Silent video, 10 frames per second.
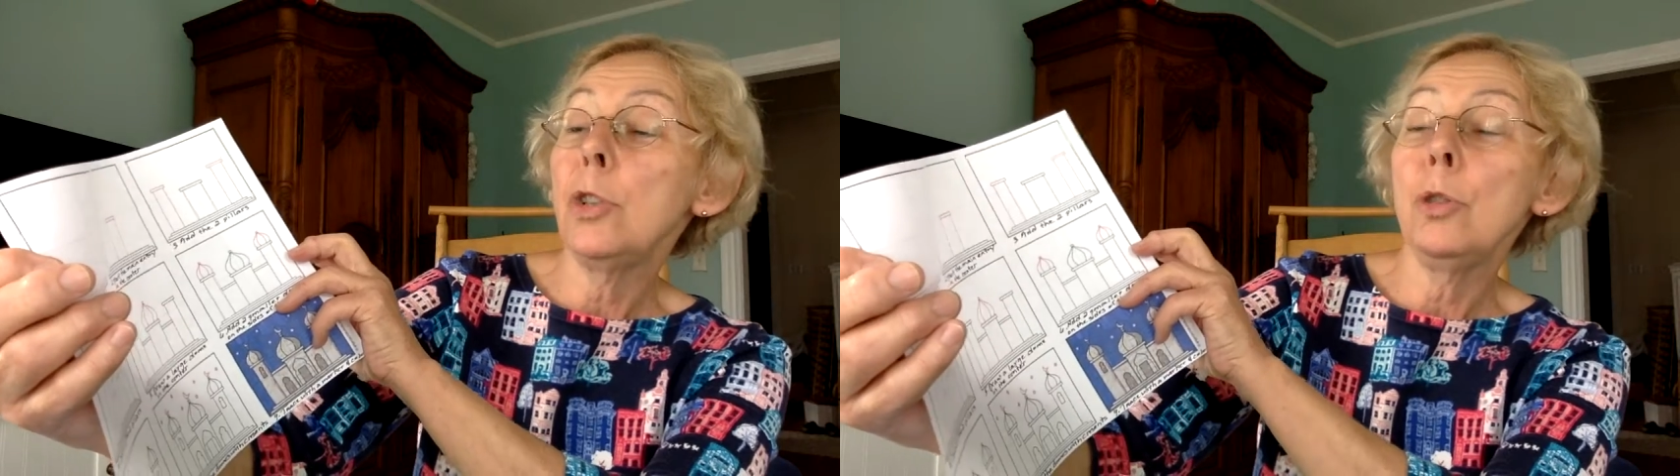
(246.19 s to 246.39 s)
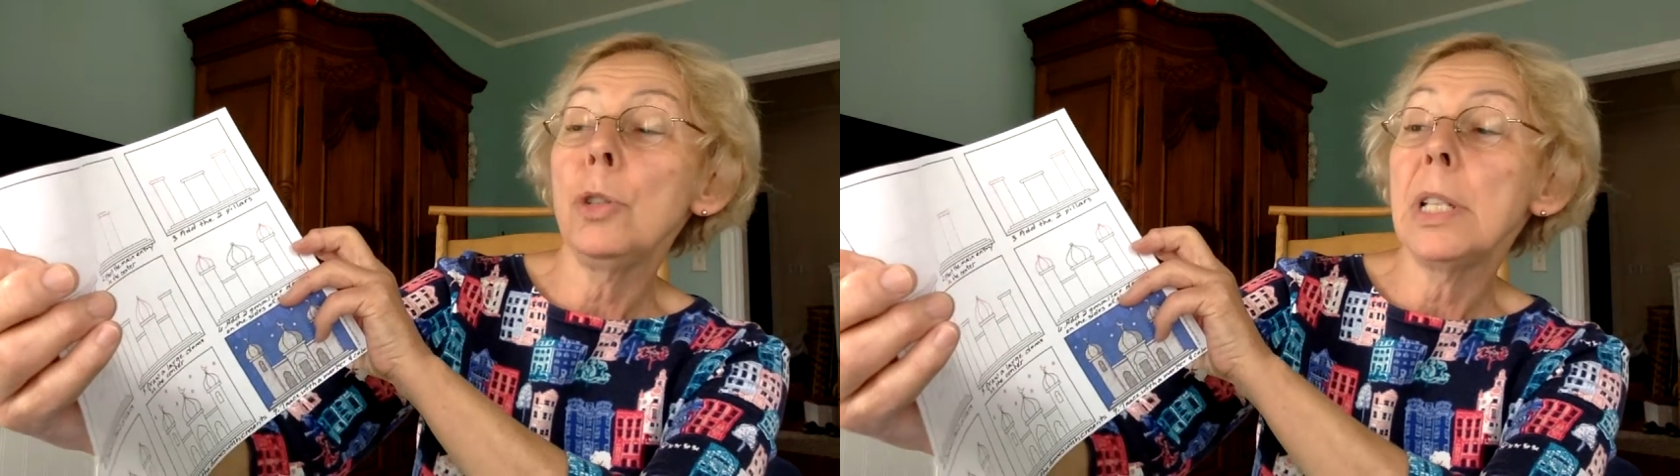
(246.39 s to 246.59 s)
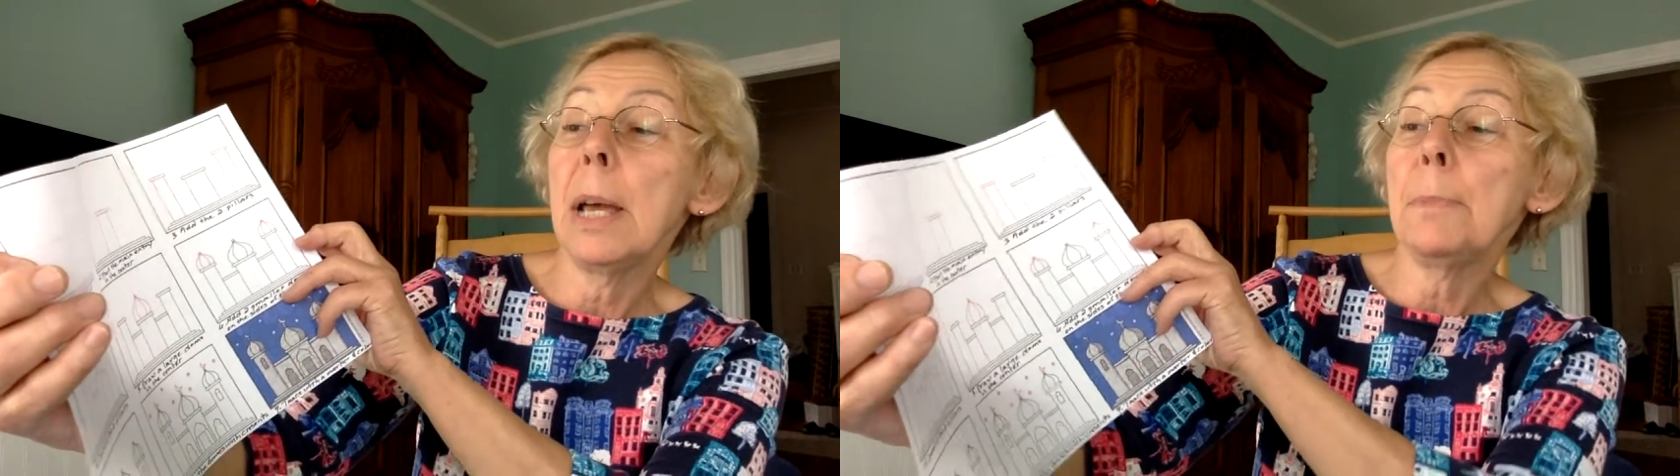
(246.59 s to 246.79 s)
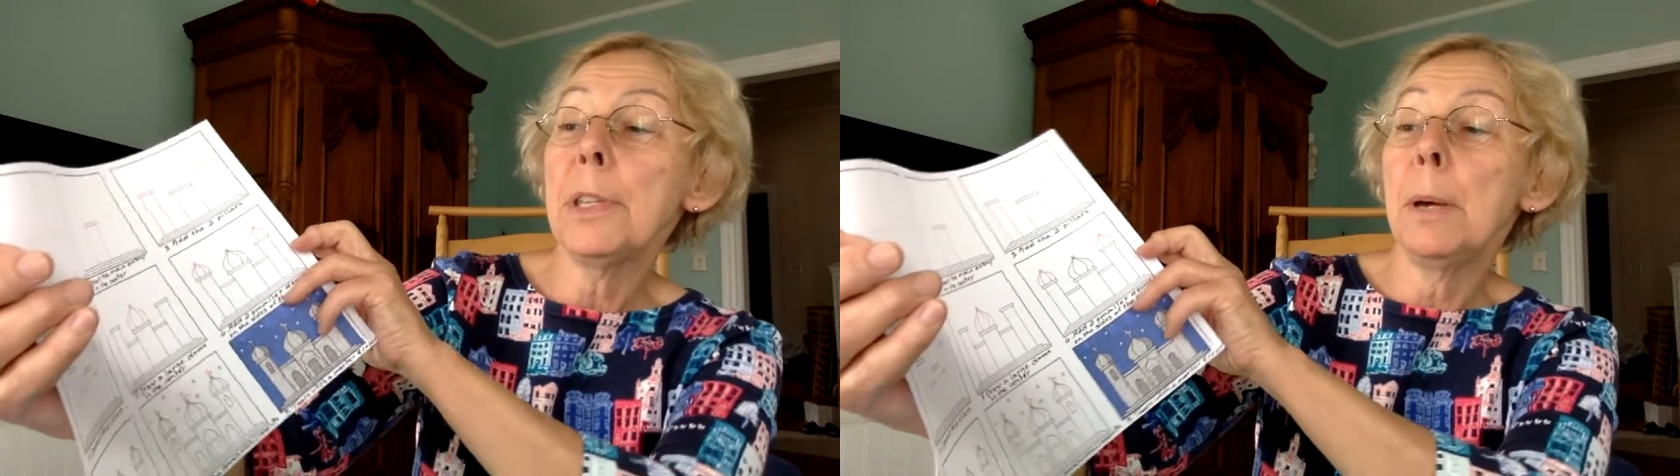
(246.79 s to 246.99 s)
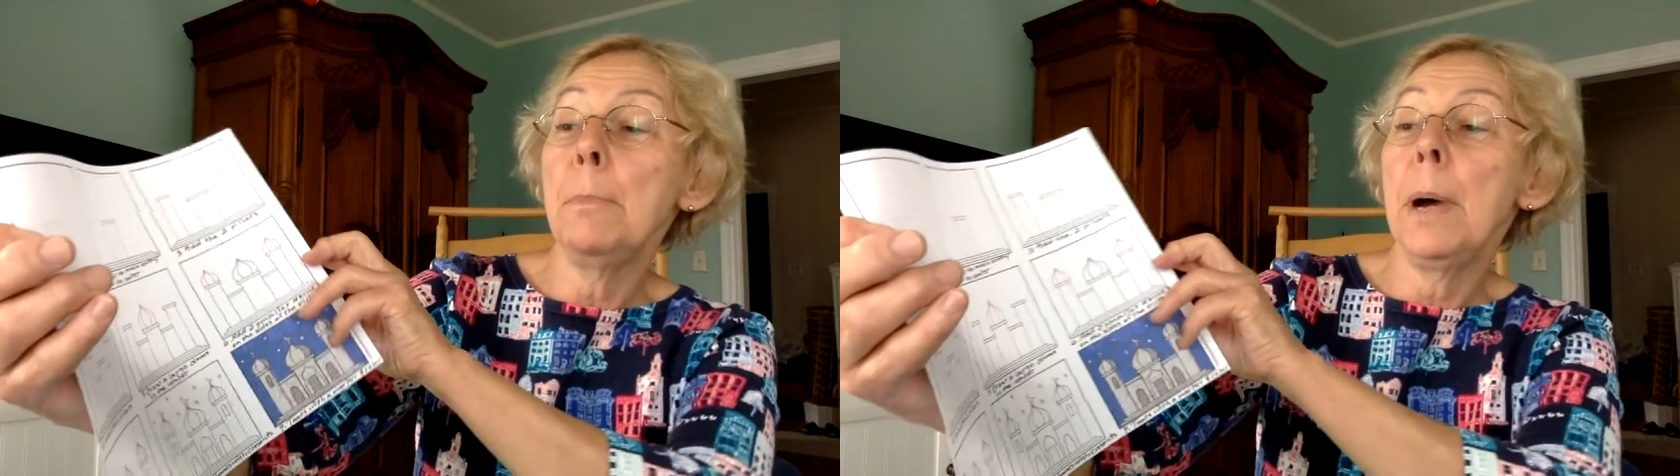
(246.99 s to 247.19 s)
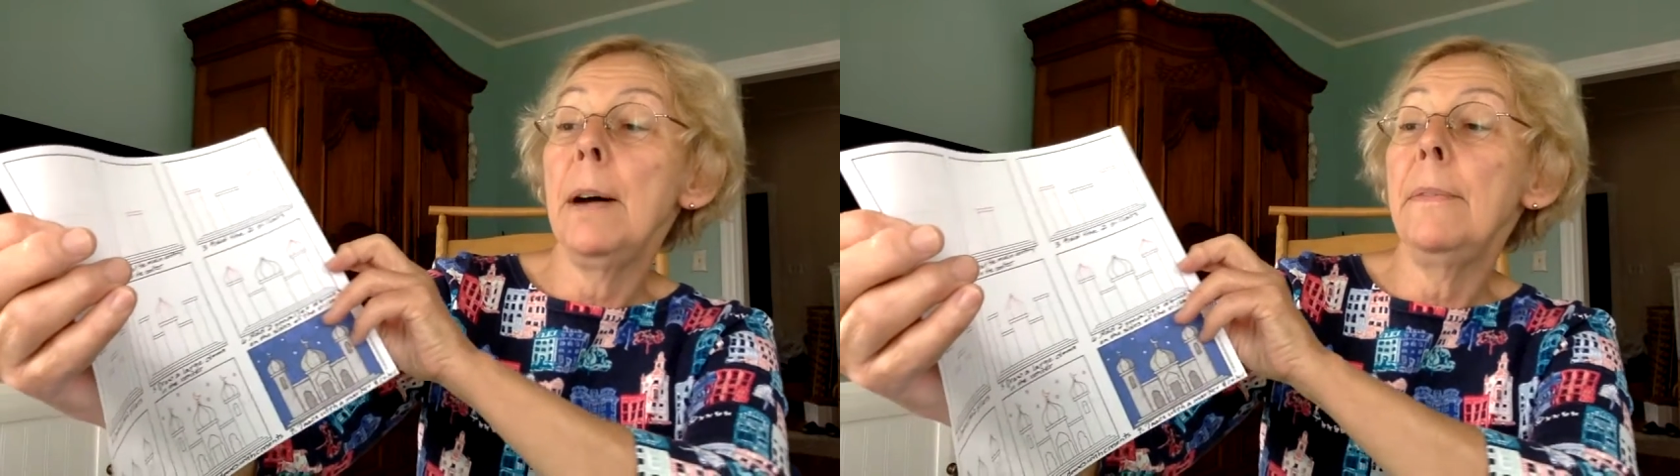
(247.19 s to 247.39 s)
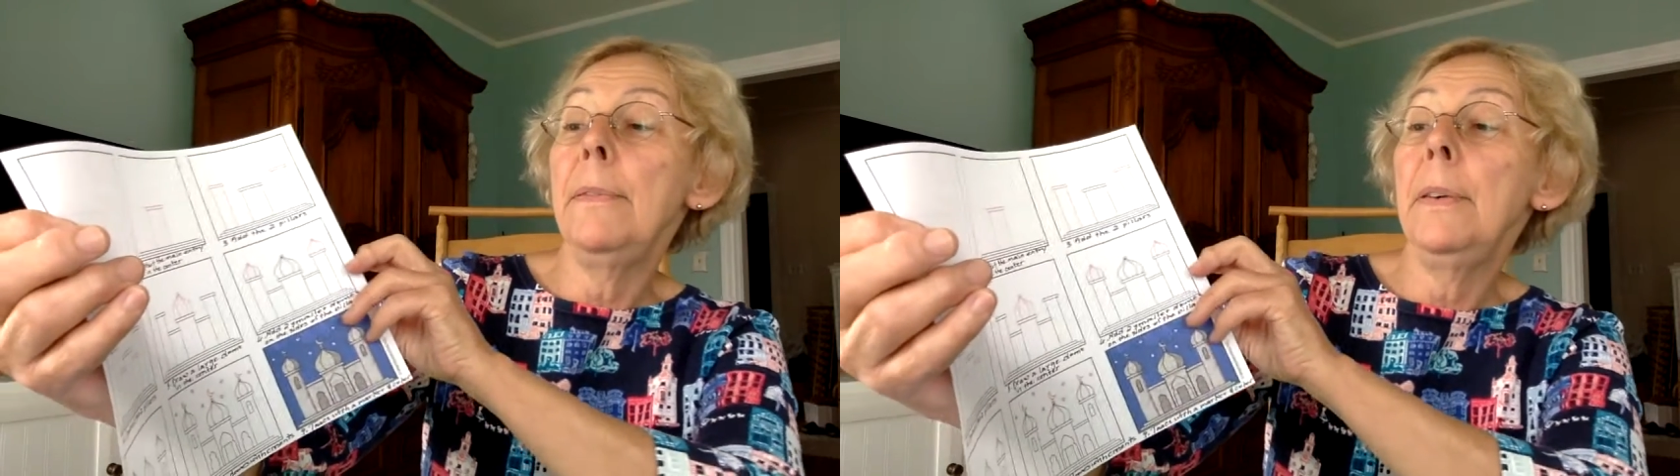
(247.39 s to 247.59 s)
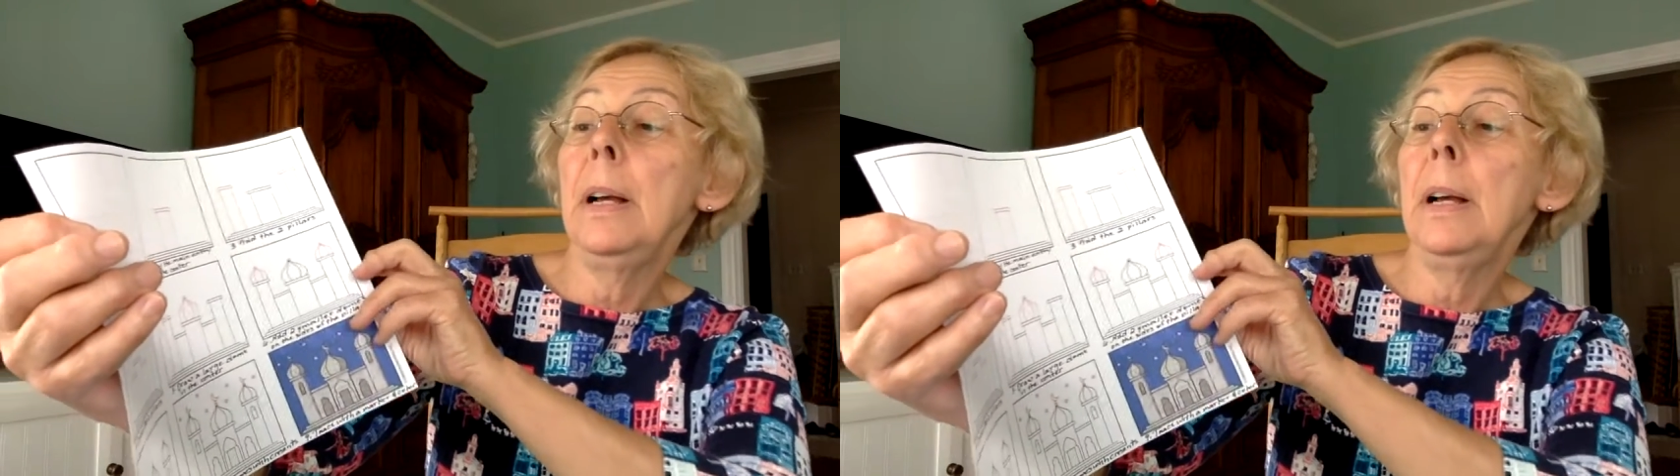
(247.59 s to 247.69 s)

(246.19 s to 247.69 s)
2 steps above.